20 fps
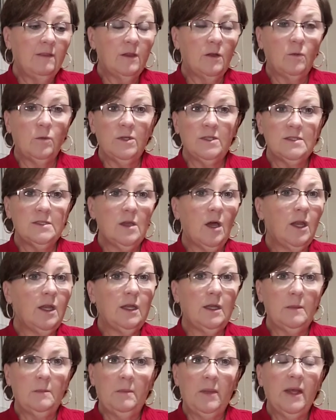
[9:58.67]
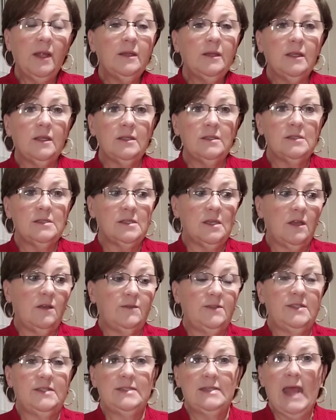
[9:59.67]
there was not an abundance
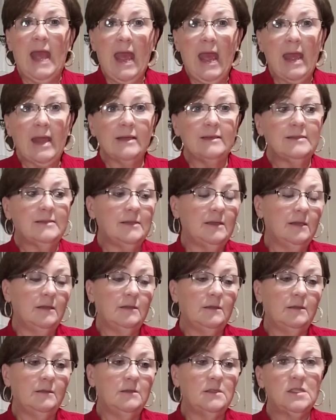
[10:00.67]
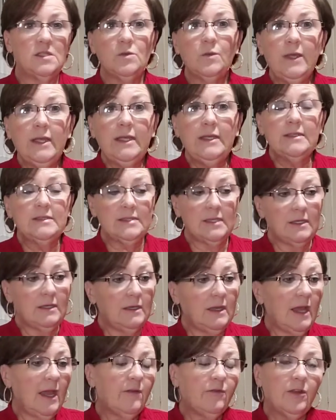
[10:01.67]
of snacks and sweets,
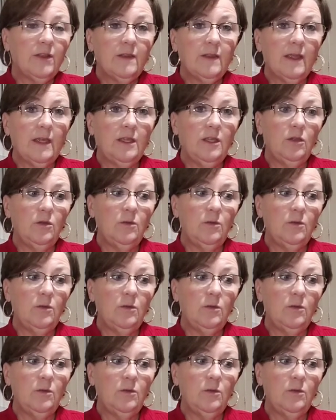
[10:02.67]
and everything